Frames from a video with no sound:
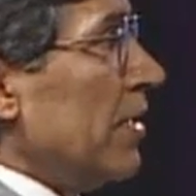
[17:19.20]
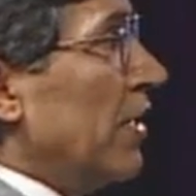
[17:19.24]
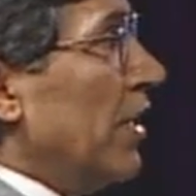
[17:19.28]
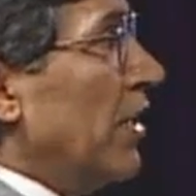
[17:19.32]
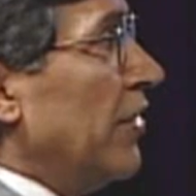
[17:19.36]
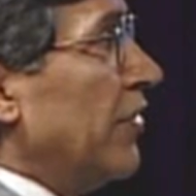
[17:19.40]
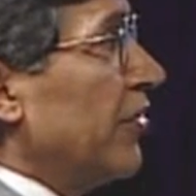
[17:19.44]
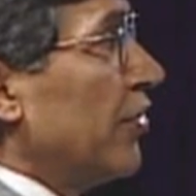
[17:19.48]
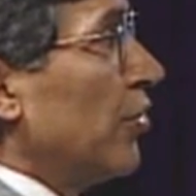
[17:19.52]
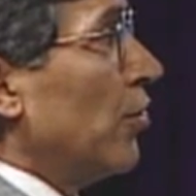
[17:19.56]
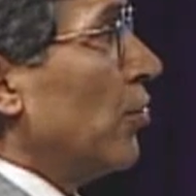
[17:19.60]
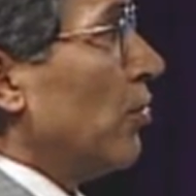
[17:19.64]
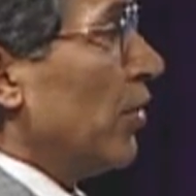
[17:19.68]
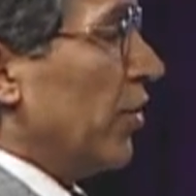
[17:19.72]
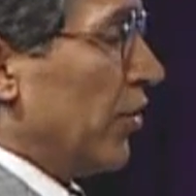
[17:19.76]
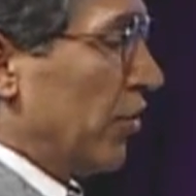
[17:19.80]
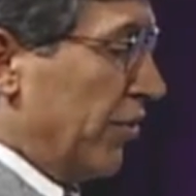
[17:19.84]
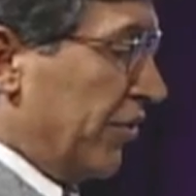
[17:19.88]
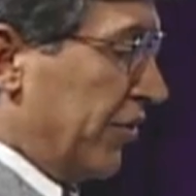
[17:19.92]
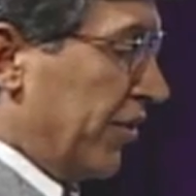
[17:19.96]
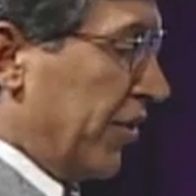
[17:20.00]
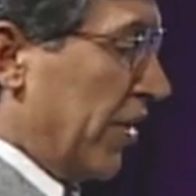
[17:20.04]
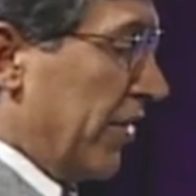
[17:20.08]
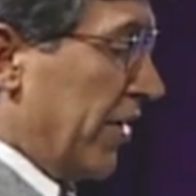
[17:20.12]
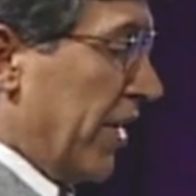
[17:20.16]
And so when
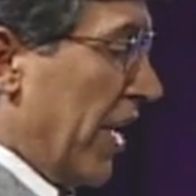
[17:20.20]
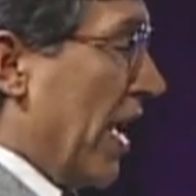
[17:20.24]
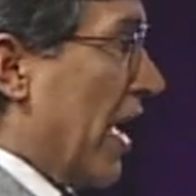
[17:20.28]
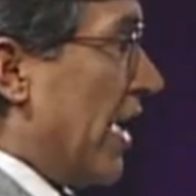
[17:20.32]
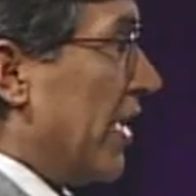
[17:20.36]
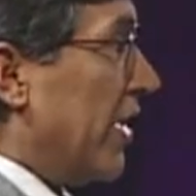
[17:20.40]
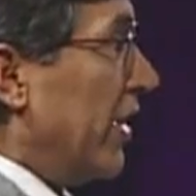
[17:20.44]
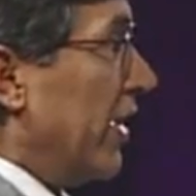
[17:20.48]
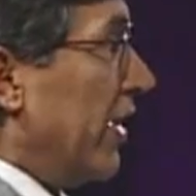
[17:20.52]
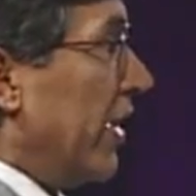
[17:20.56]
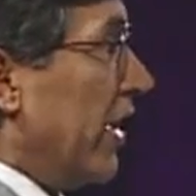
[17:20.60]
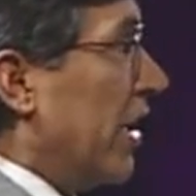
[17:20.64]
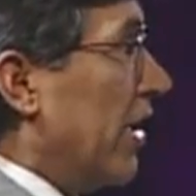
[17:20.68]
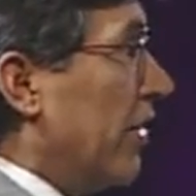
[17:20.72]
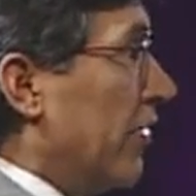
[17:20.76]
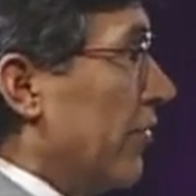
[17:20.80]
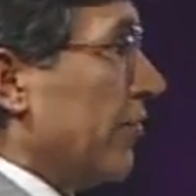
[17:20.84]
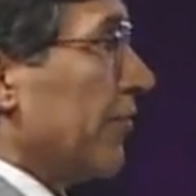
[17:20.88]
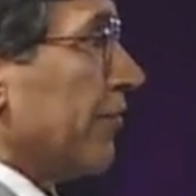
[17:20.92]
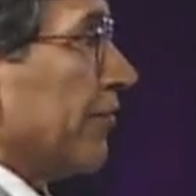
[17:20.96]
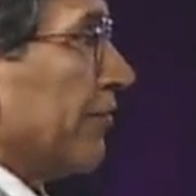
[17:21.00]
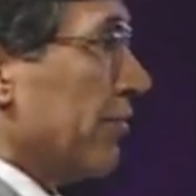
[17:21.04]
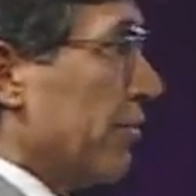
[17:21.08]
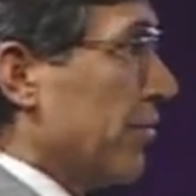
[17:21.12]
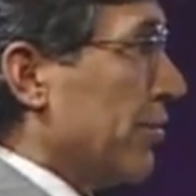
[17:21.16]
you start adding other
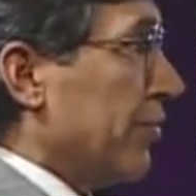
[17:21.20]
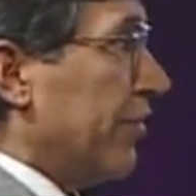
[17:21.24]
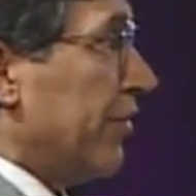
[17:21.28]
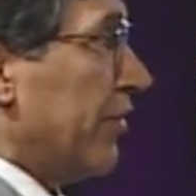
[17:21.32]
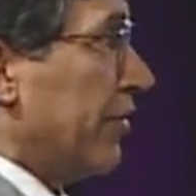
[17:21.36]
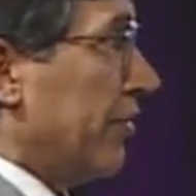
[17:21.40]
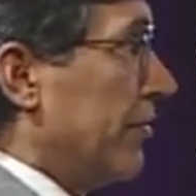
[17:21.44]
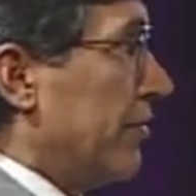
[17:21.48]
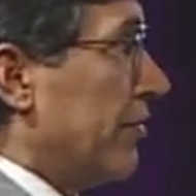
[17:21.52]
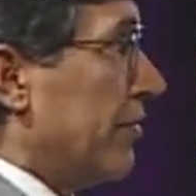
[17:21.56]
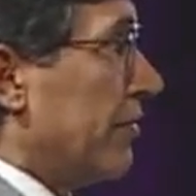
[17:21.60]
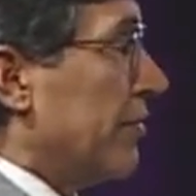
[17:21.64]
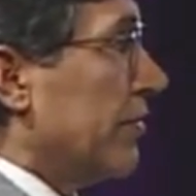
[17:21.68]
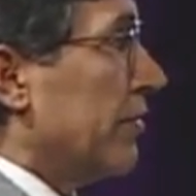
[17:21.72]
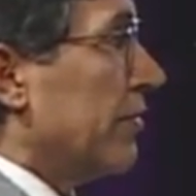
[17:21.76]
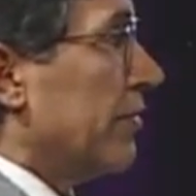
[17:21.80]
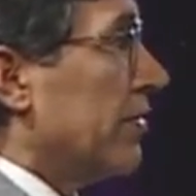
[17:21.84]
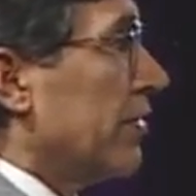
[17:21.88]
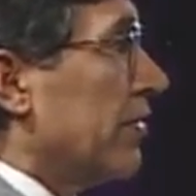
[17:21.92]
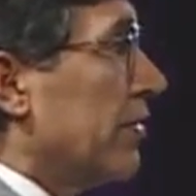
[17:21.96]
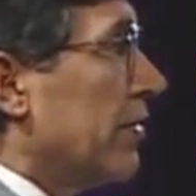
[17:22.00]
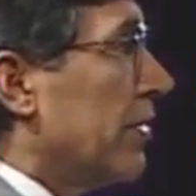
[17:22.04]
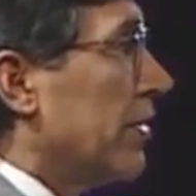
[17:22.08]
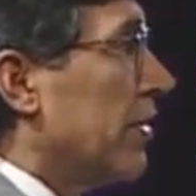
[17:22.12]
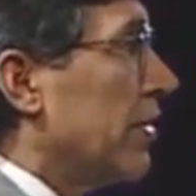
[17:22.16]
fruits
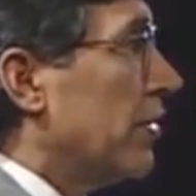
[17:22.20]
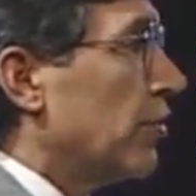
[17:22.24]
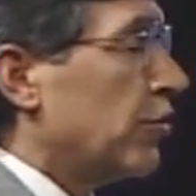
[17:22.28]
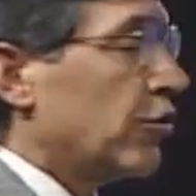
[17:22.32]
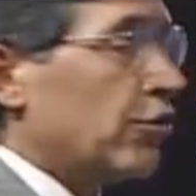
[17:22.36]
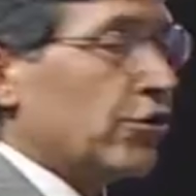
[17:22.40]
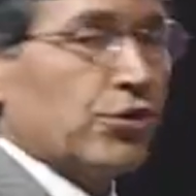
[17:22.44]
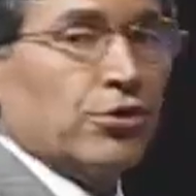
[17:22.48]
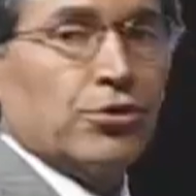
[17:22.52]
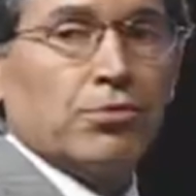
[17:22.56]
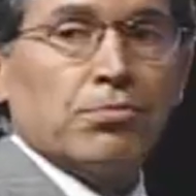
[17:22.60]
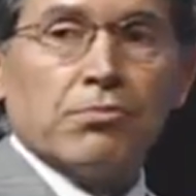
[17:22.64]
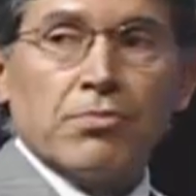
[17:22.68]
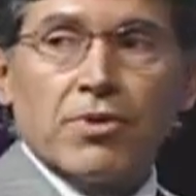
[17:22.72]
to